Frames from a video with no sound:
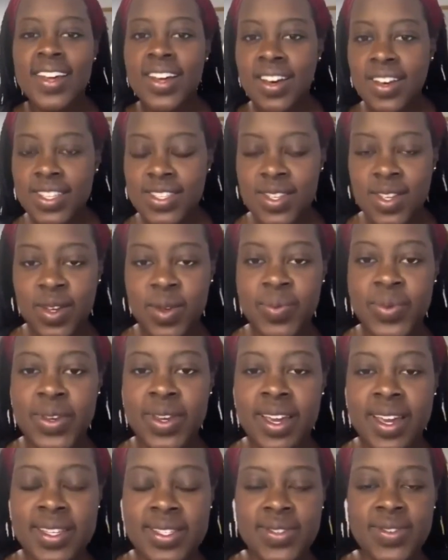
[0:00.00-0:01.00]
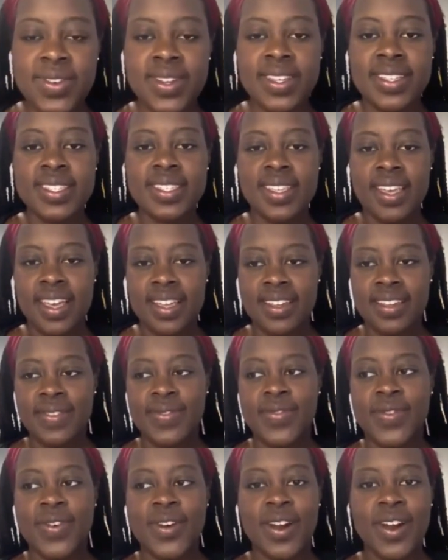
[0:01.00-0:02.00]
also hope you guys are excited
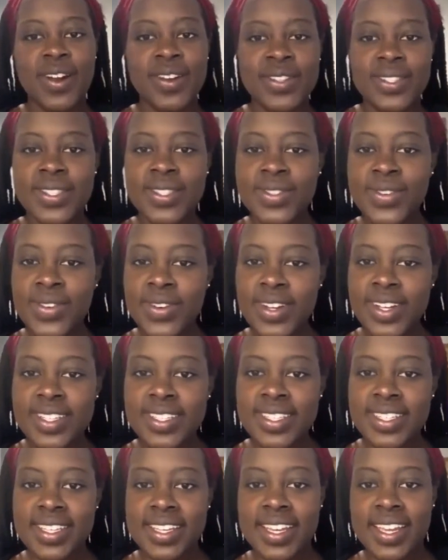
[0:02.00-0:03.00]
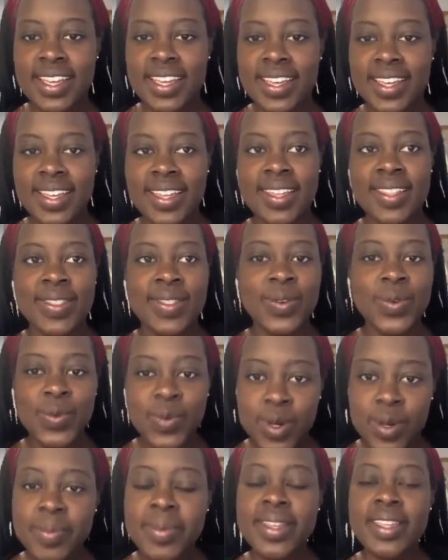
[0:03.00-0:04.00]
for our story today, The
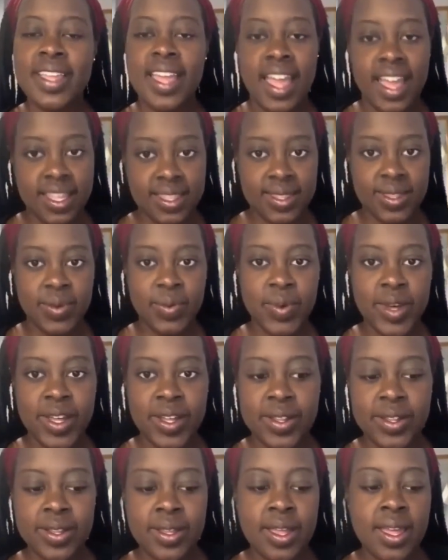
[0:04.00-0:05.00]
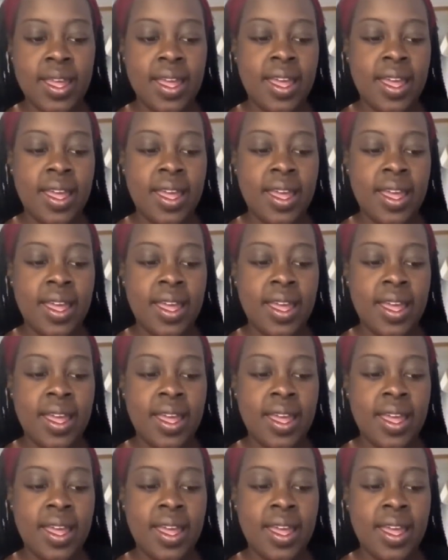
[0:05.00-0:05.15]
Woman at the Well.